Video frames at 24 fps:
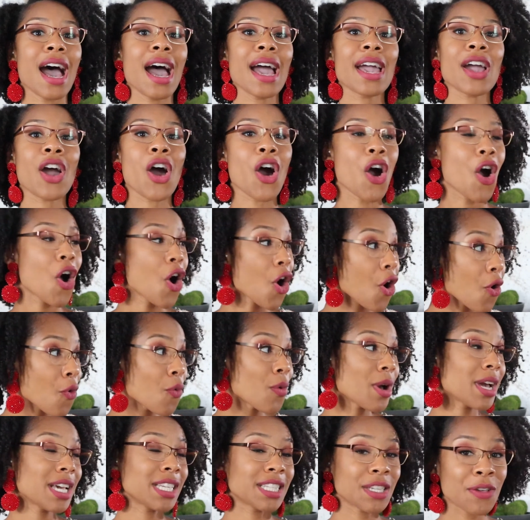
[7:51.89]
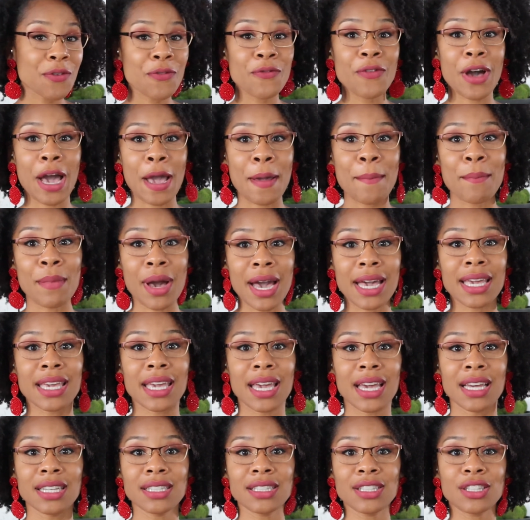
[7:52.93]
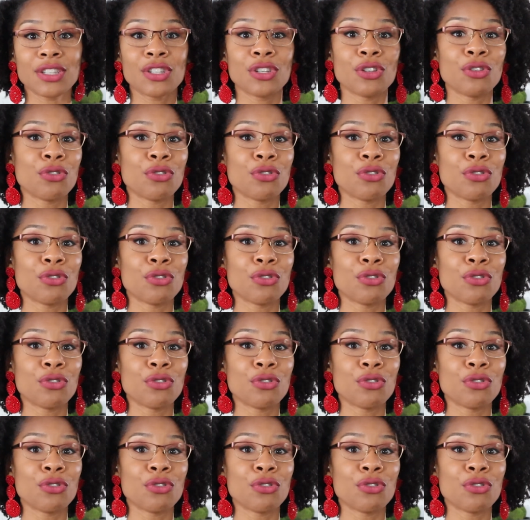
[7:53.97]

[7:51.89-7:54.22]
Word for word: I always invite my guests